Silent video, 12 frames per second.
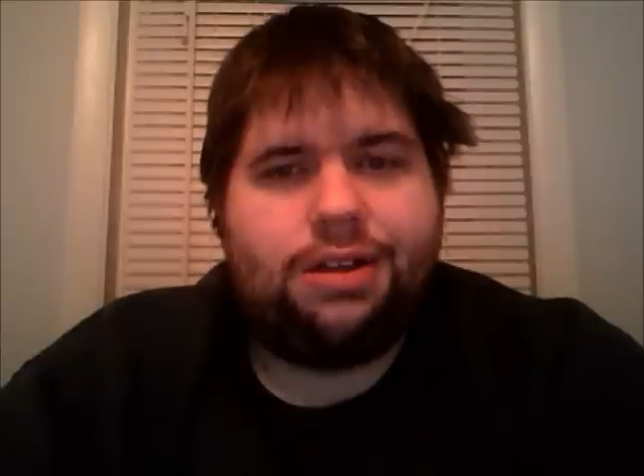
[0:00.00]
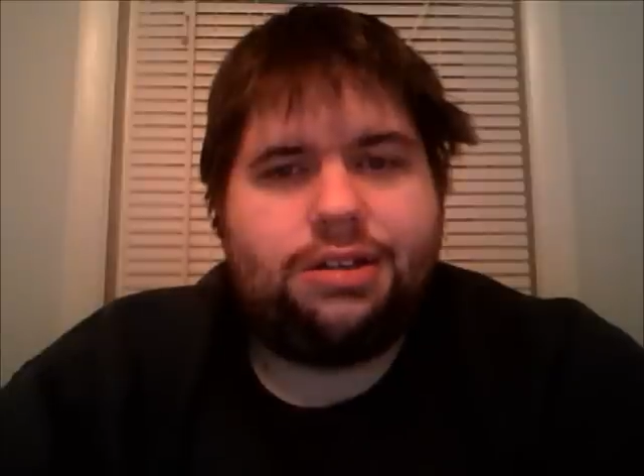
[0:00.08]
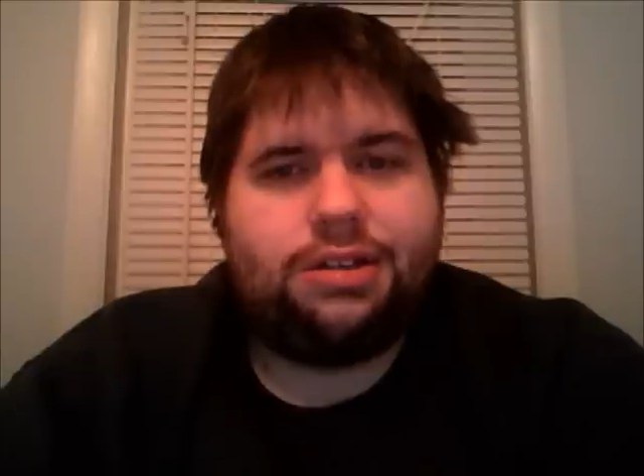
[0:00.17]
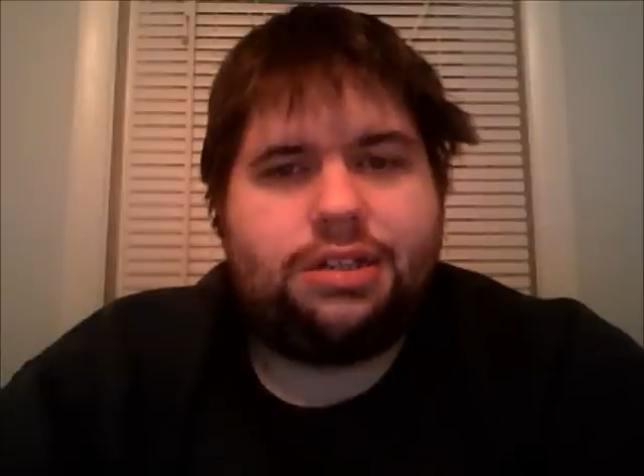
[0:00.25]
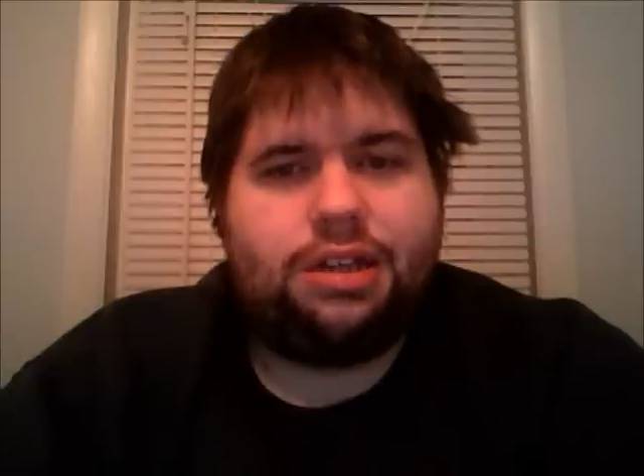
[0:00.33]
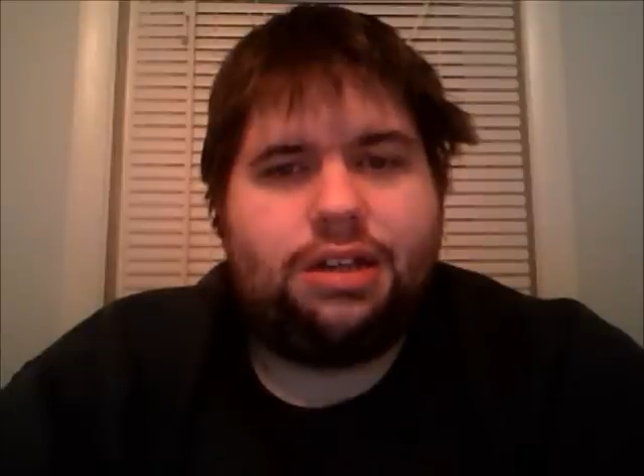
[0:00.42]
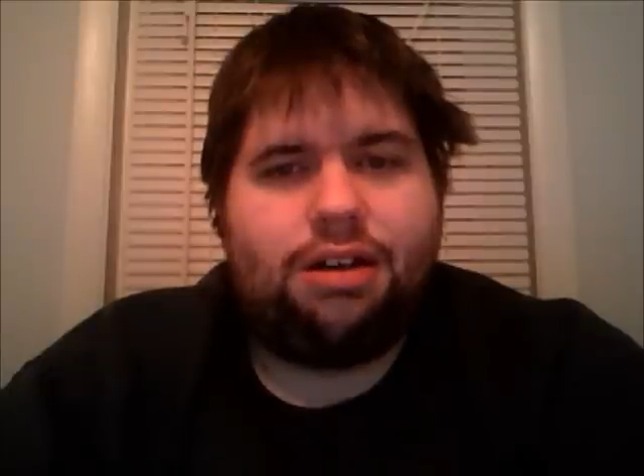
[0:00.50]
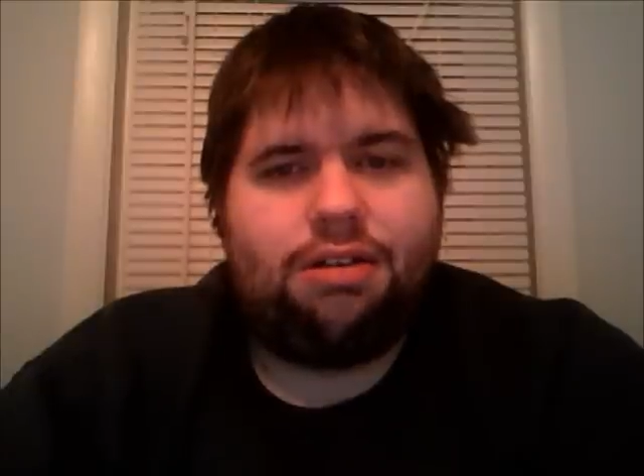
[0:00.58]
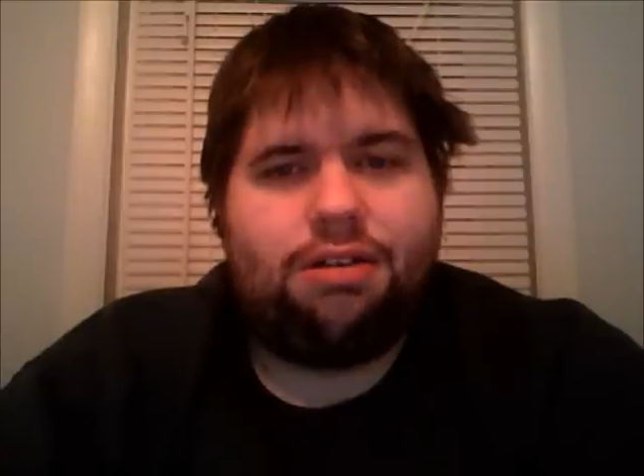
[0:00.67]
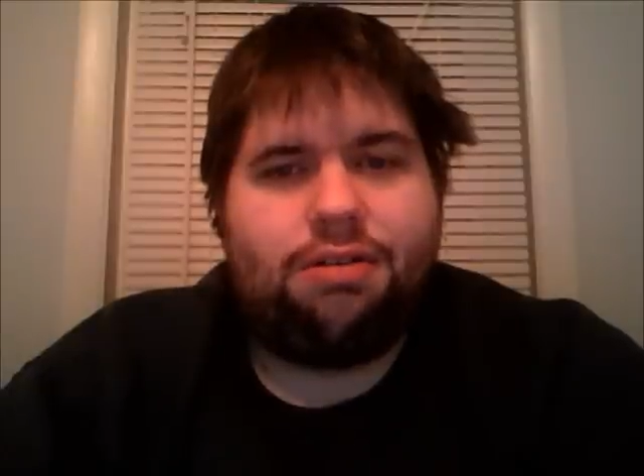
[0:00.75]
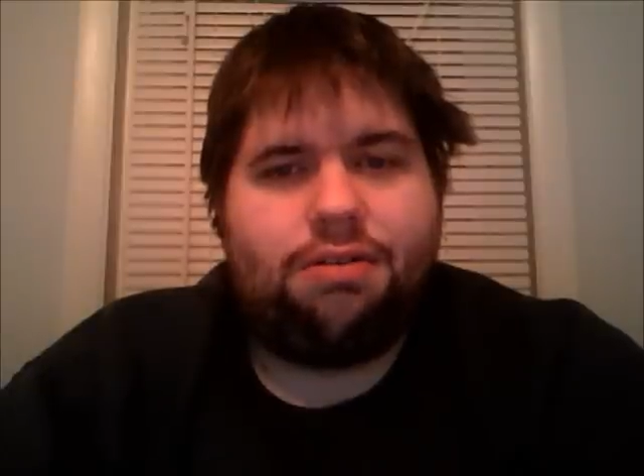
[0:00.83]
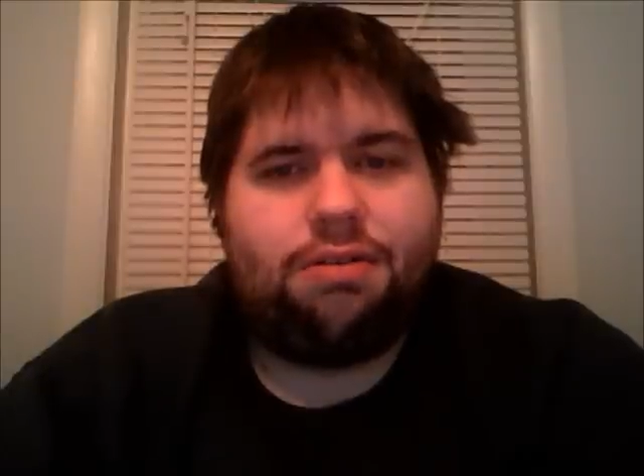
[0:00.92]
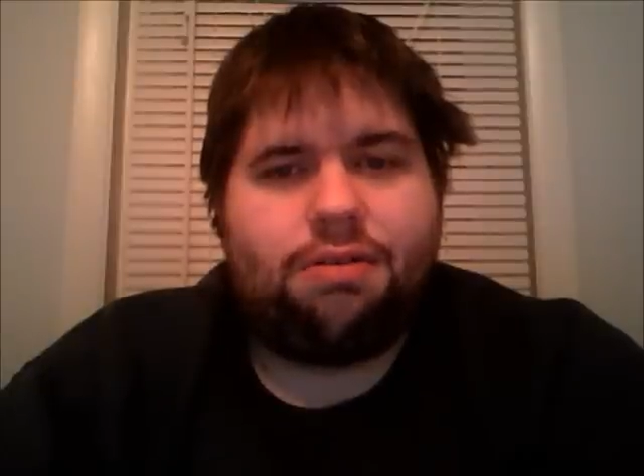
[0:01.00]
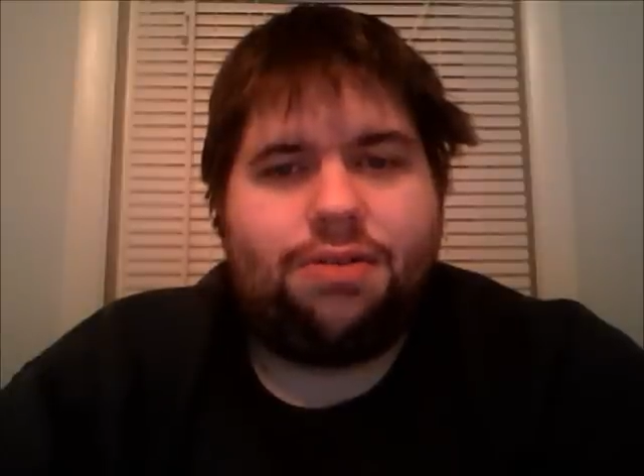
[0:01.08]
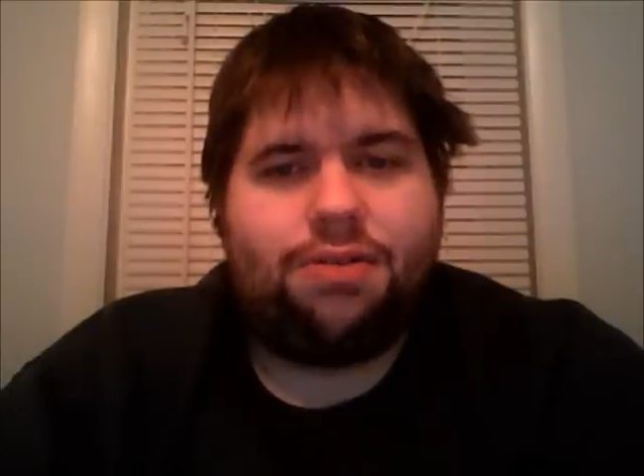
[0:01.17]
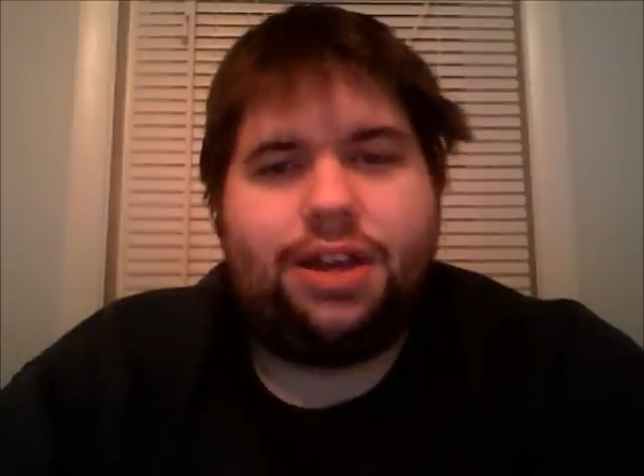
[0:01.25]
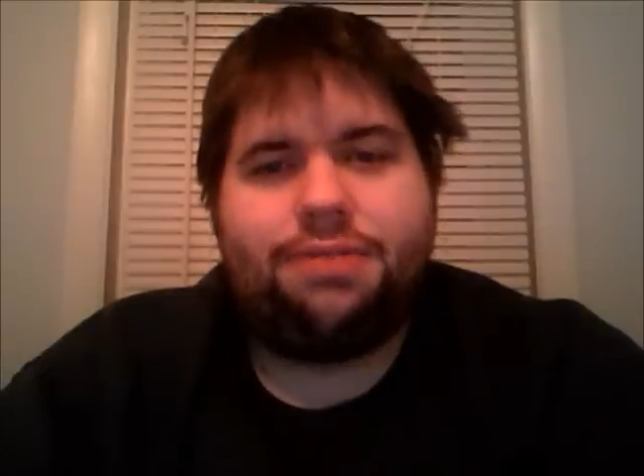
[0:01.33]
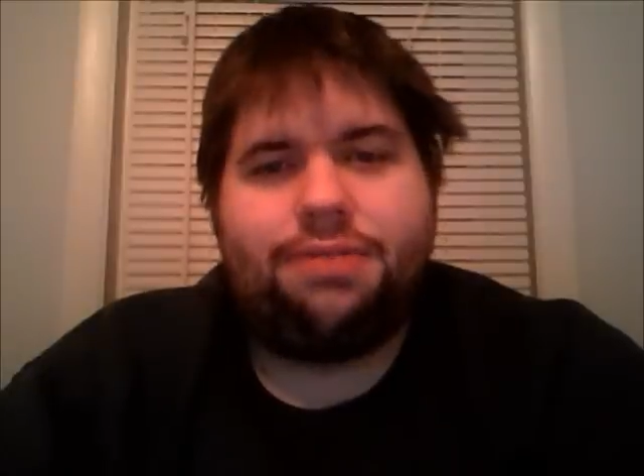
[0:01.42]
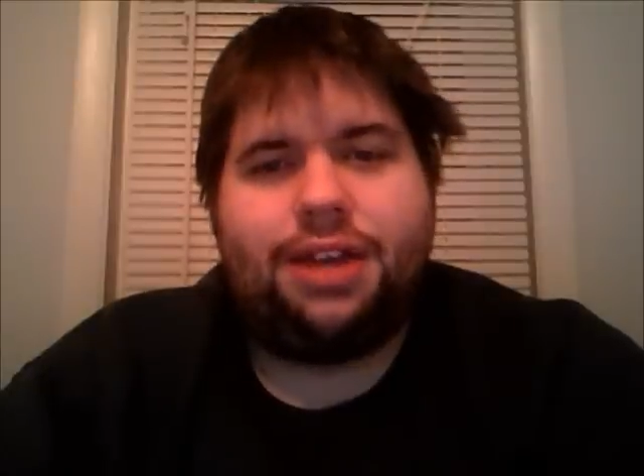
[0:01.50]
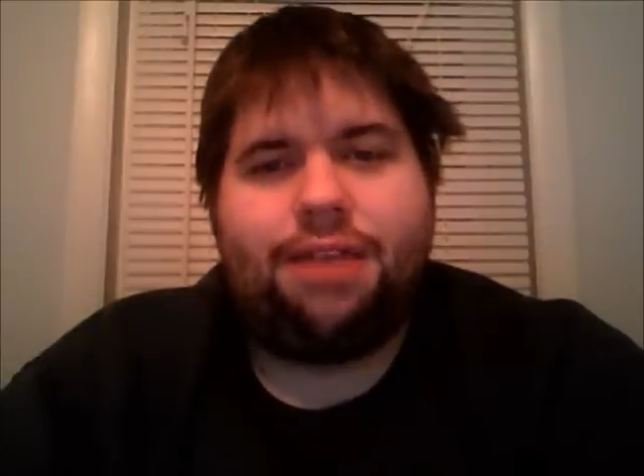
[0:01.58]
So Gwen would